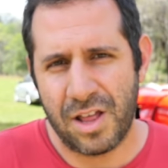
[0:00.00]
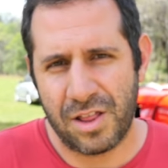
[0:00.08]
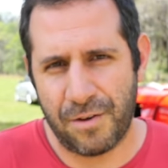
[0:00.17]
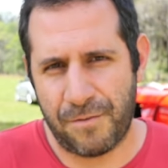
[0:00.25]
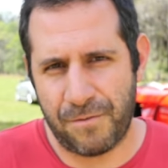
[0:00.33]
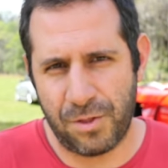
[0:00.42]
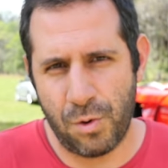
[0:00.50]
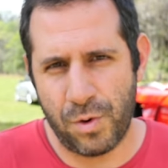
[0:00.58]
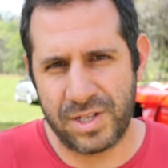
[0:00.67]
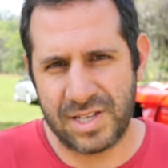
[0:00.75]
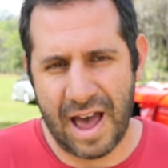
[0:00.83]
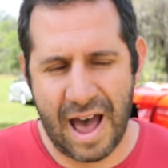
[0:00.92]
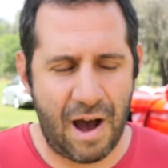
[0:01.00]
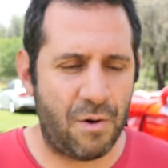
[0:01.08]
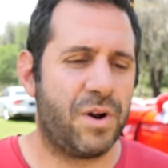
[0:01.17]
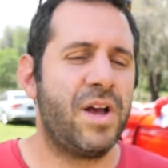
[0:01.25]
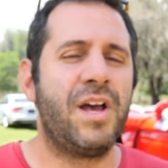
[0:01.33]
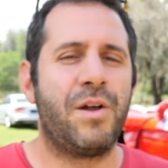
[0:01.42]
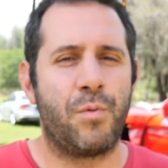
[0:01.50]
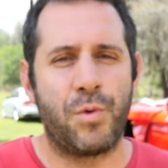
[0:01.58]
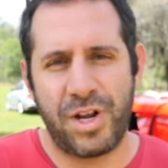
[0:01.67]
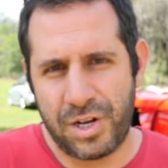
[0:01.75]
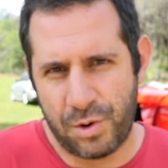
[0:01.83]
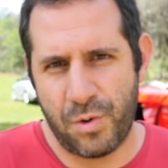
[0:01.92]
the fluids out and
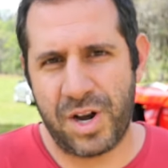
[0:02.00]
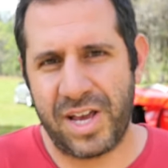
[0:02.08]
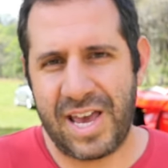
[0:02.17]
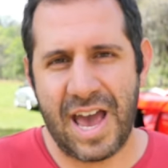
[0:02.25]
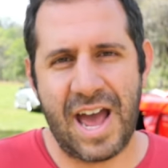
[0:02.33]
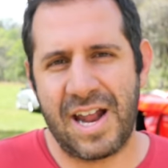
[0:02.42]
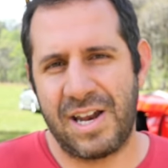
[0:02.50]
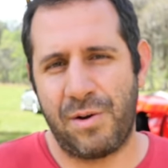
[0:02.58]
redo it again.